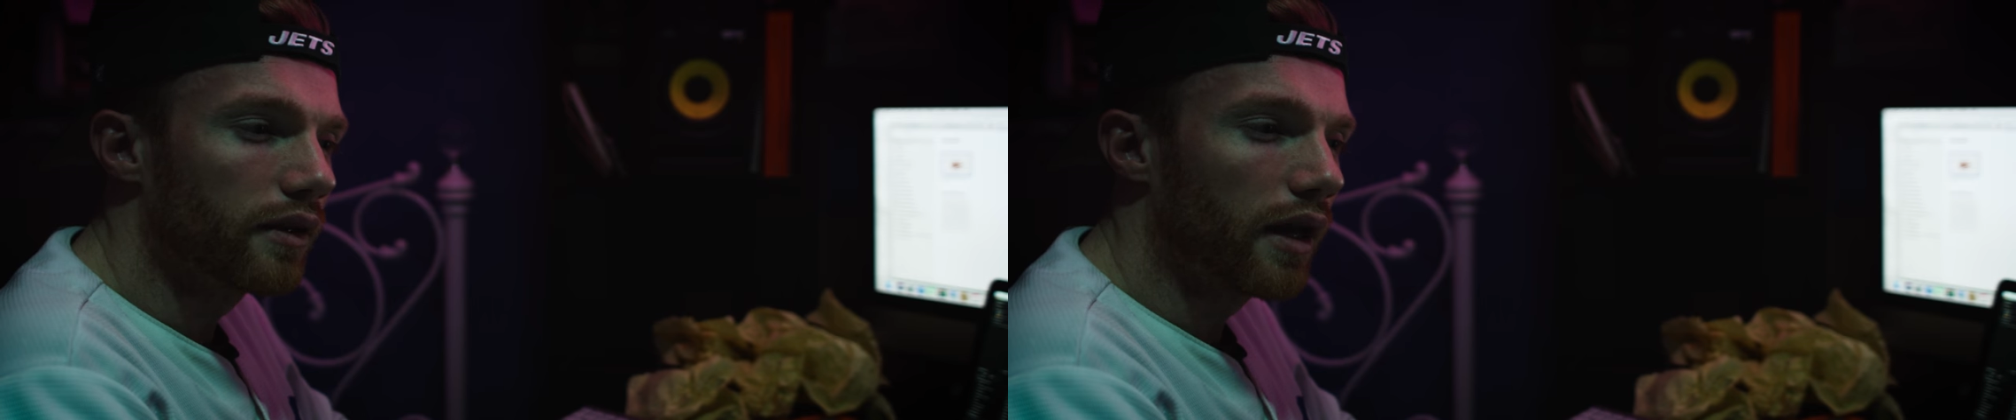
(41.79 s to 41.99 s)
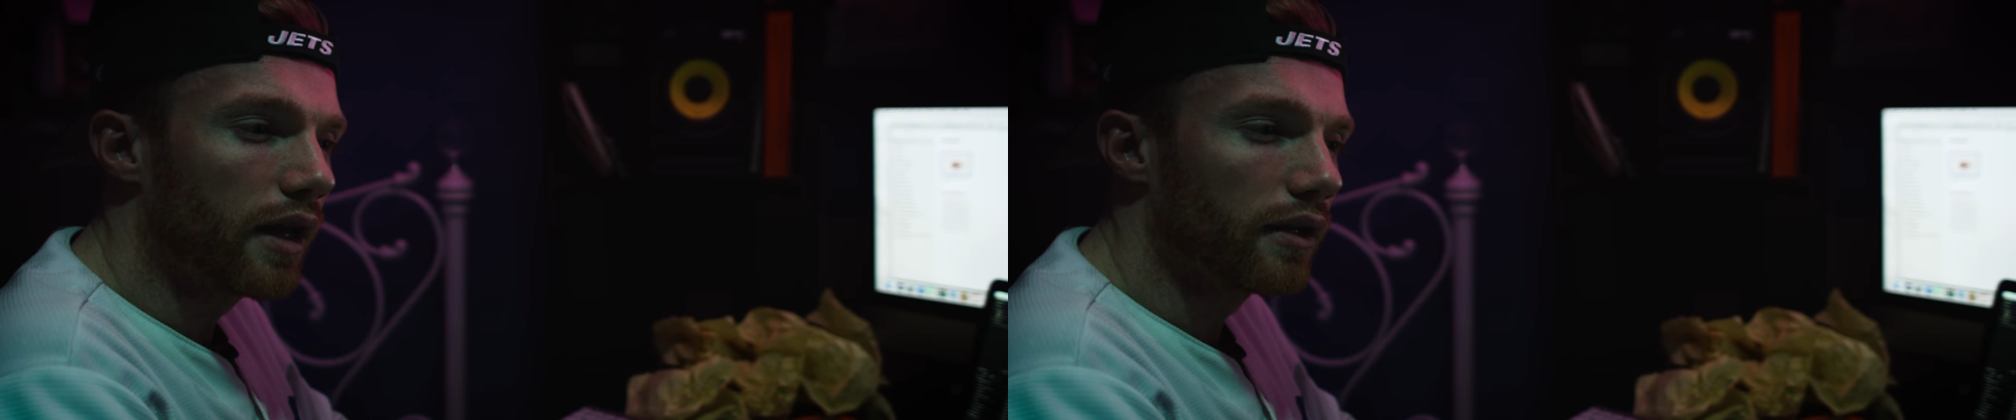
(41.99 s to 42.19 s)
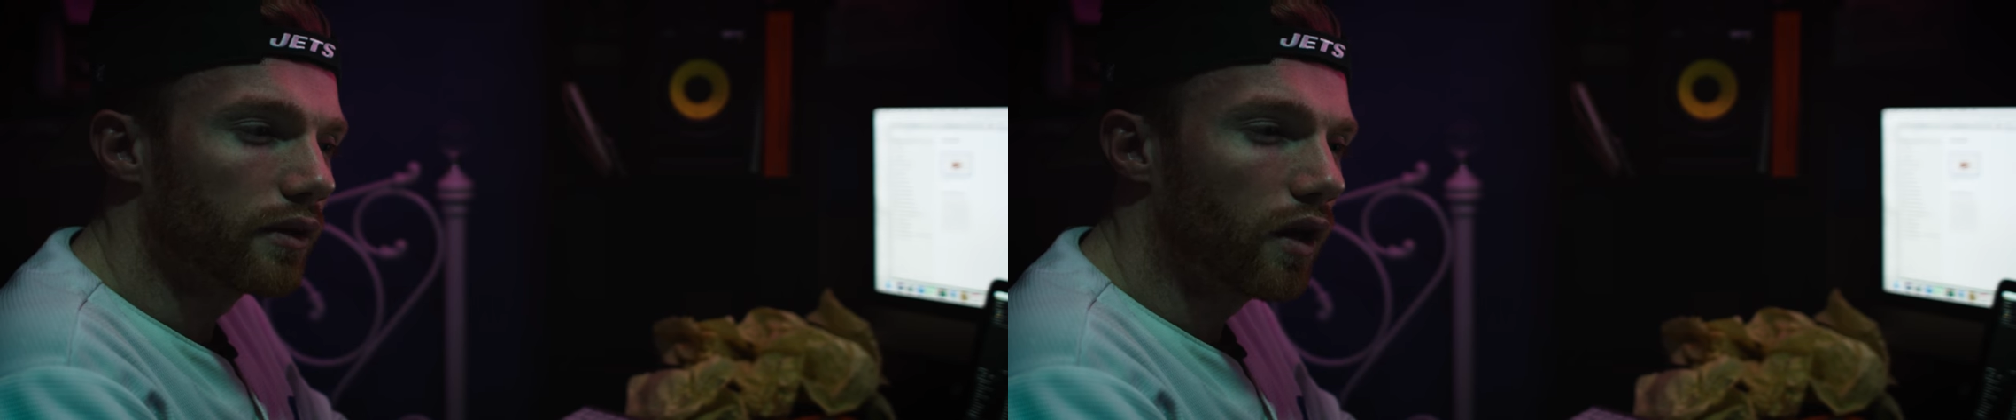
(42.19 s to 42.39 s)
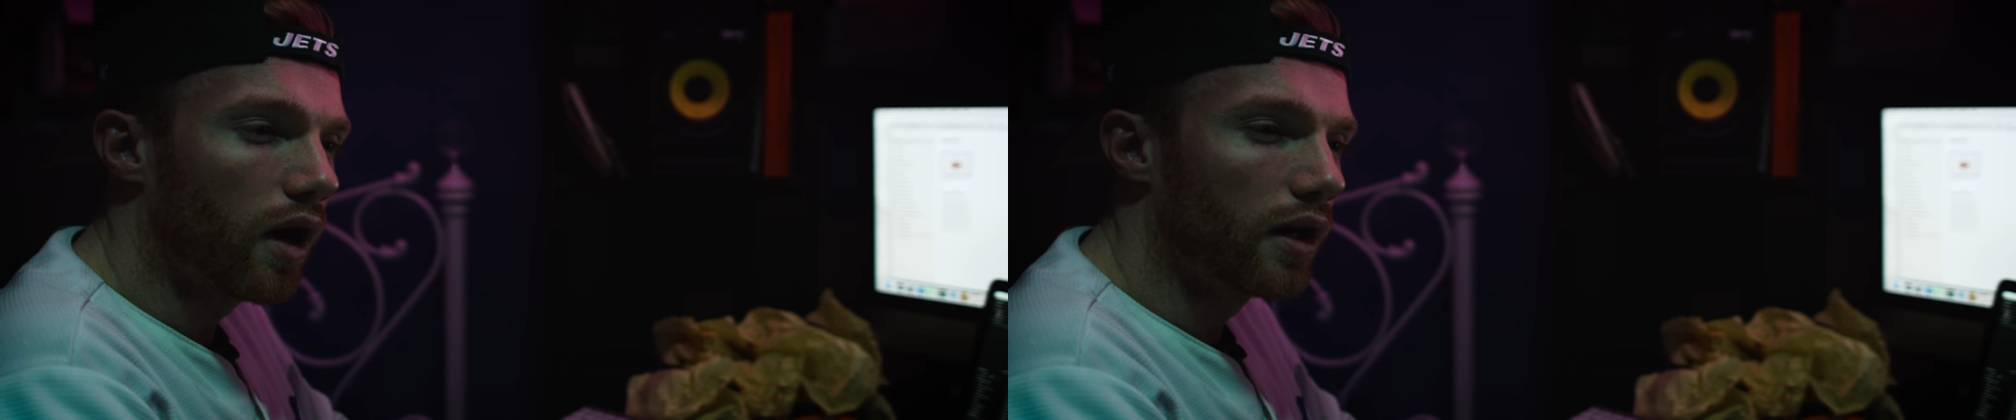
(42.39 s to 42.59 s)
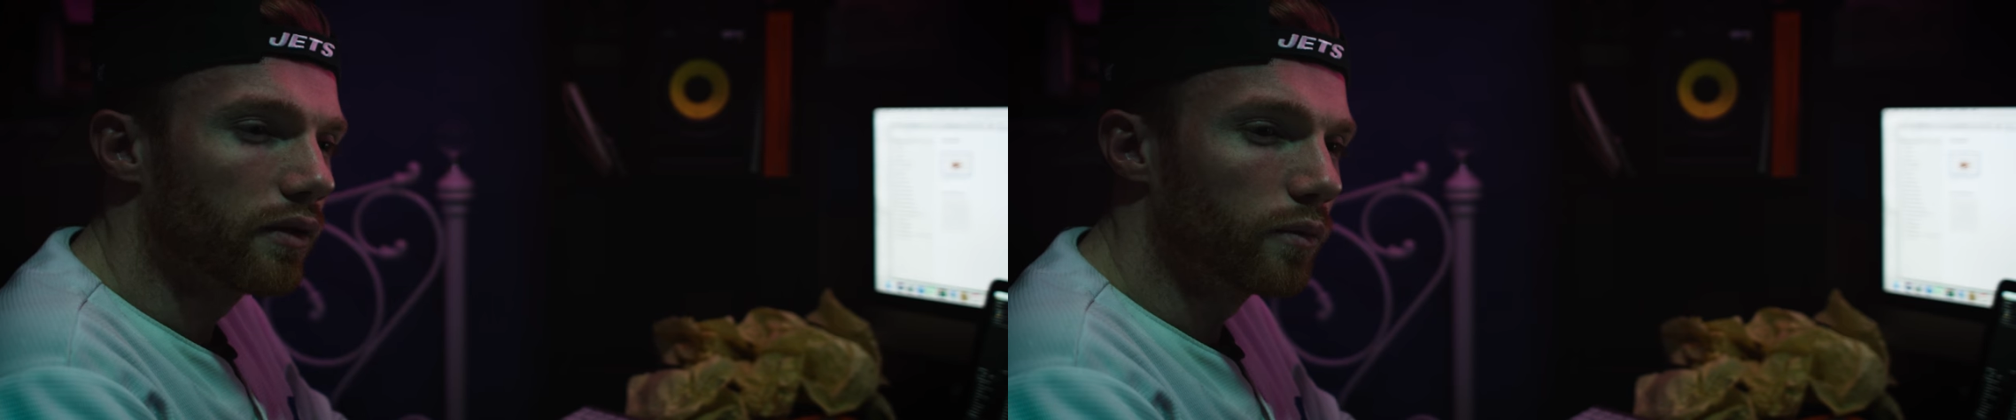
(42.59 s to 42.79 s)
that
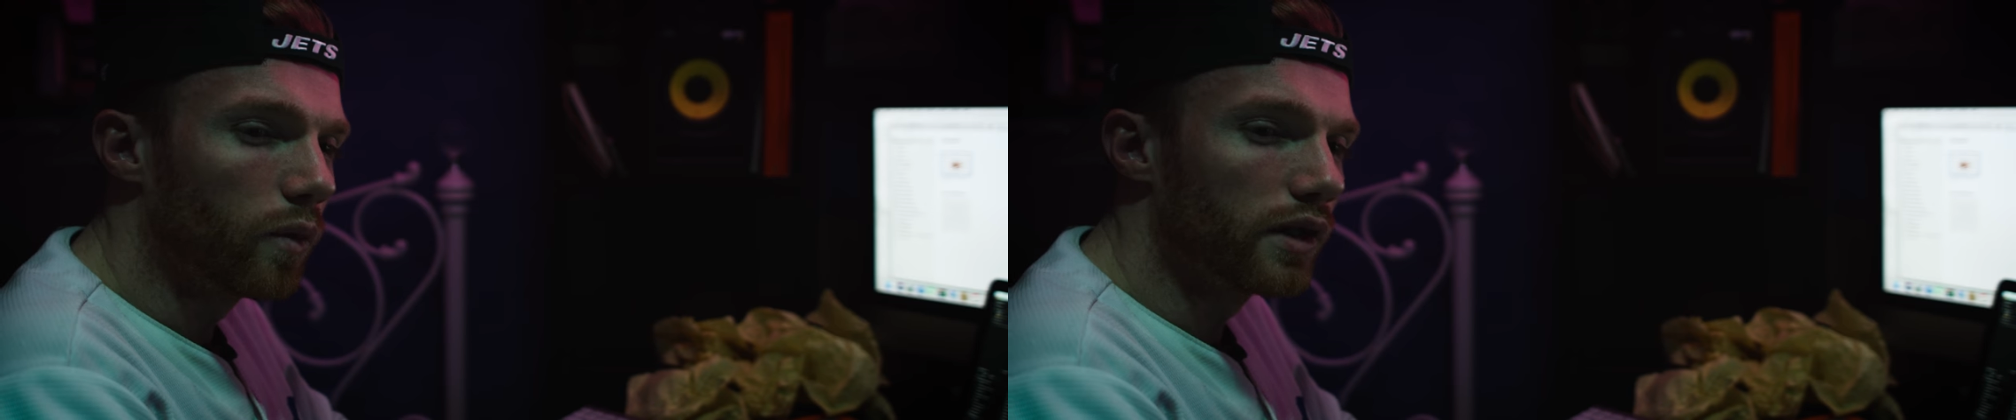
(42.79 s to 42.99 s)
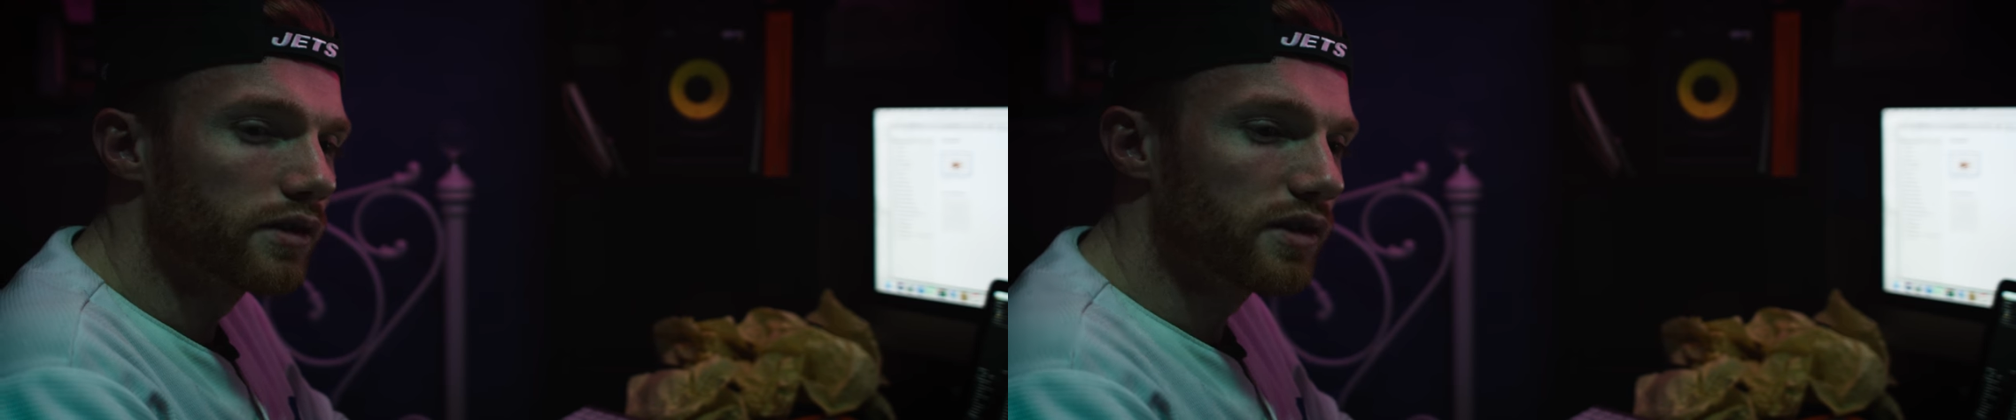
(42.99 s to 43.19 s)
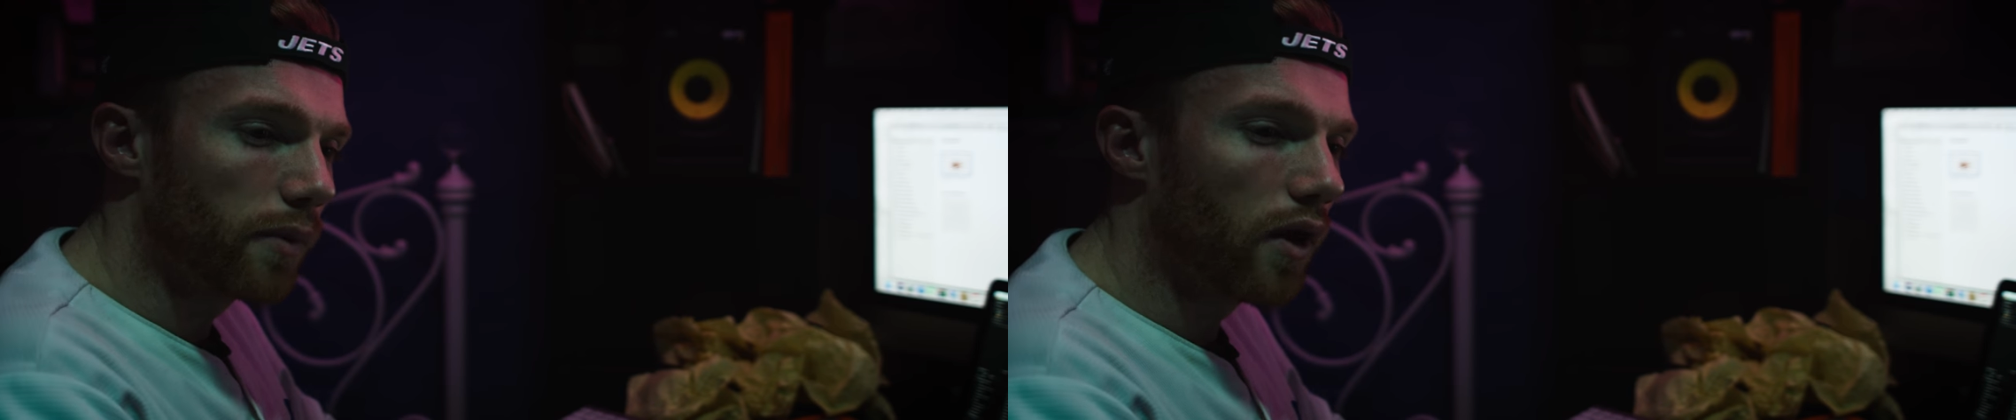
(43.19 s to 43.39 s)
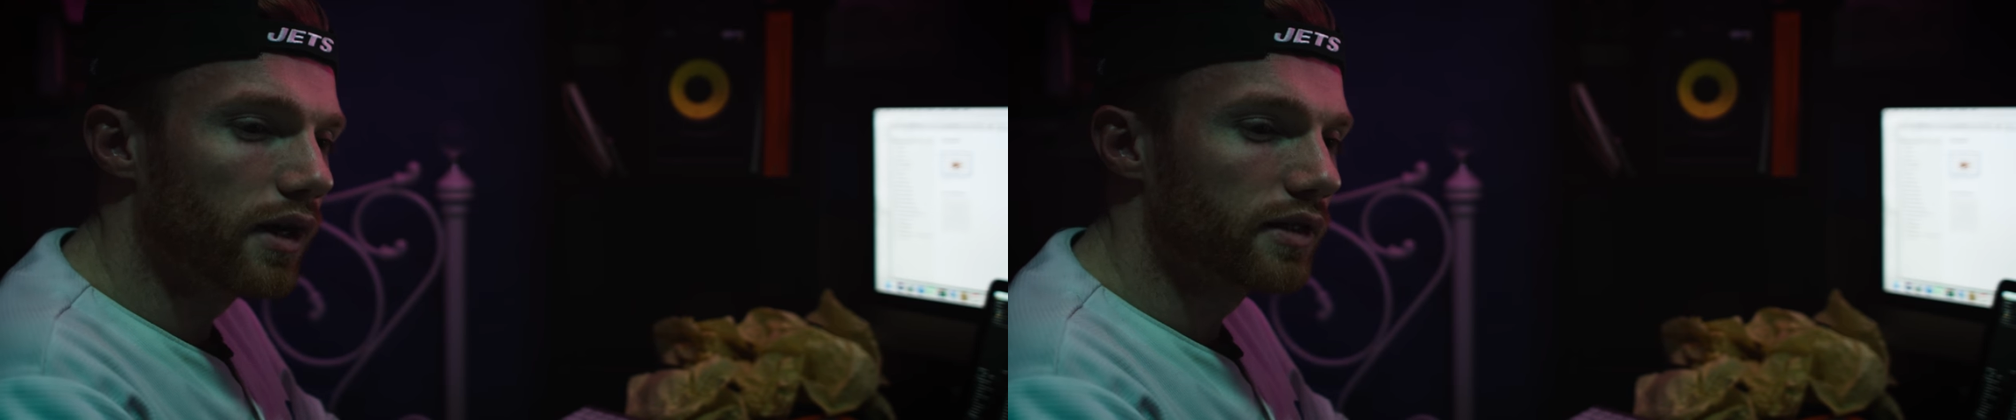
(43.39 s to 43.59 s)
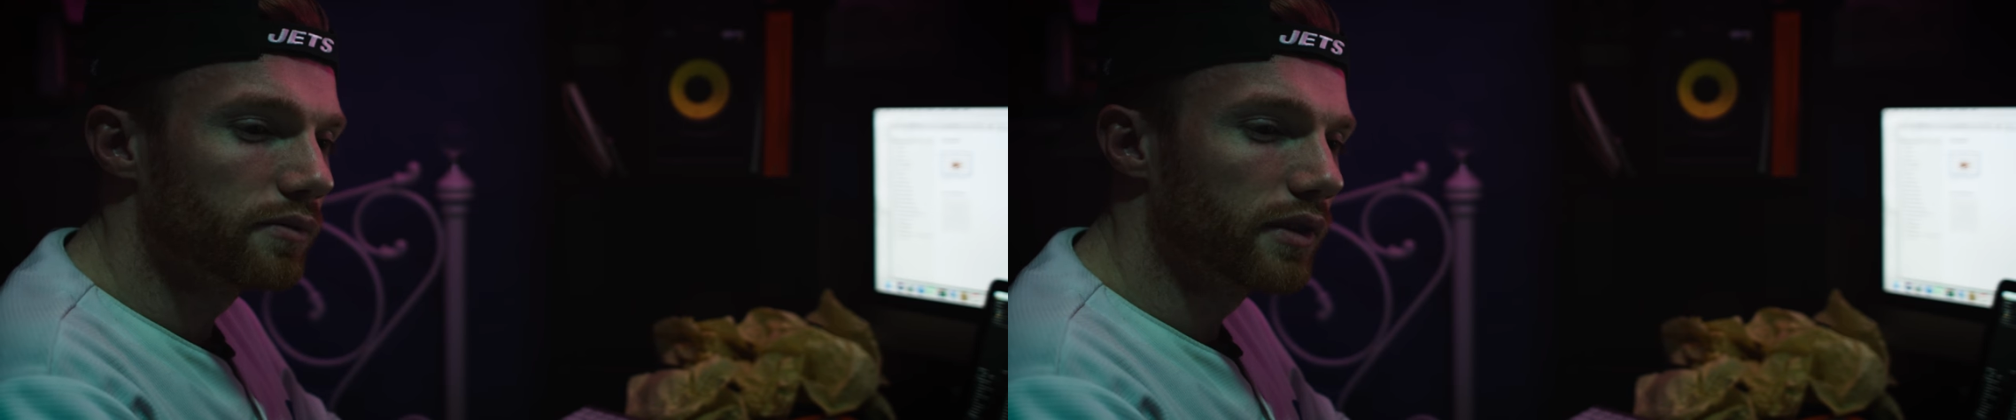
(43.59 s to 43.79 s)
kind of what
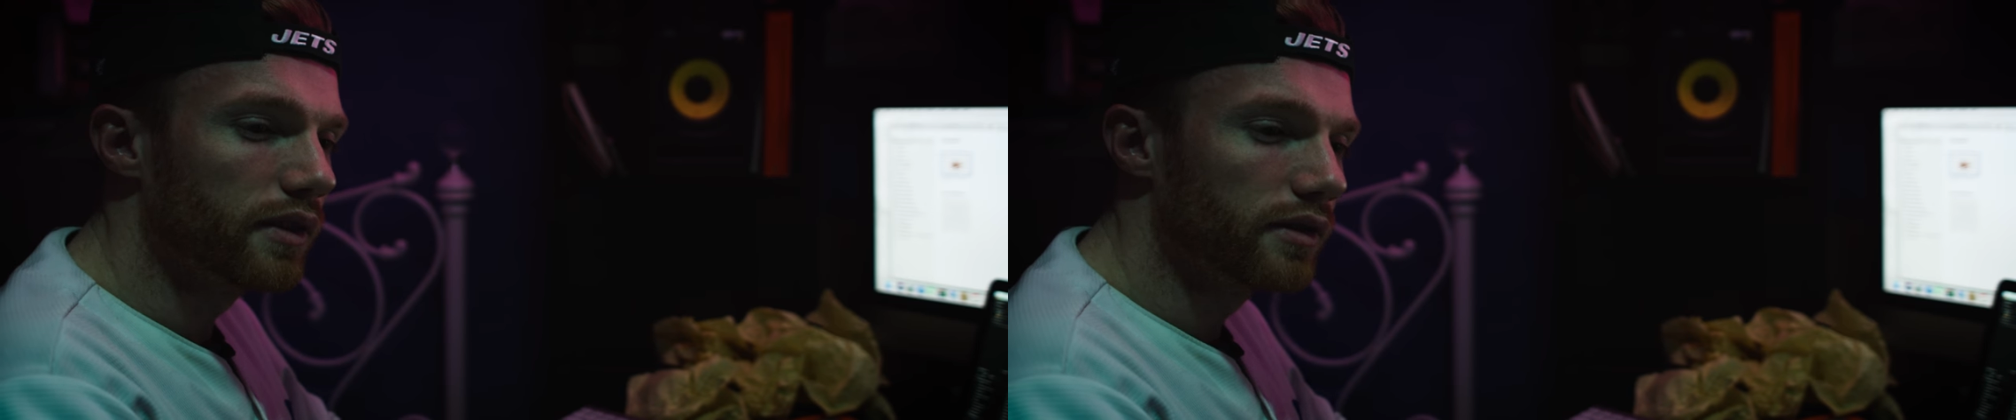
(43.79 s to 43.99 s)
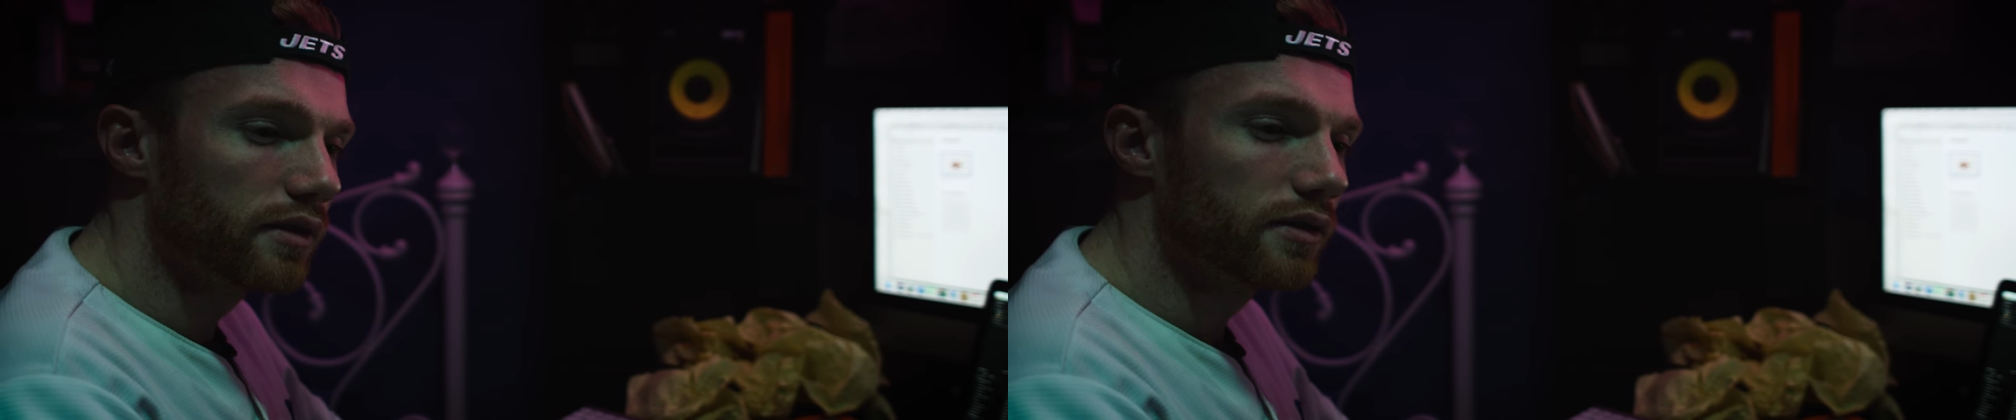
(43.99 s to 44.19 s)
inspires me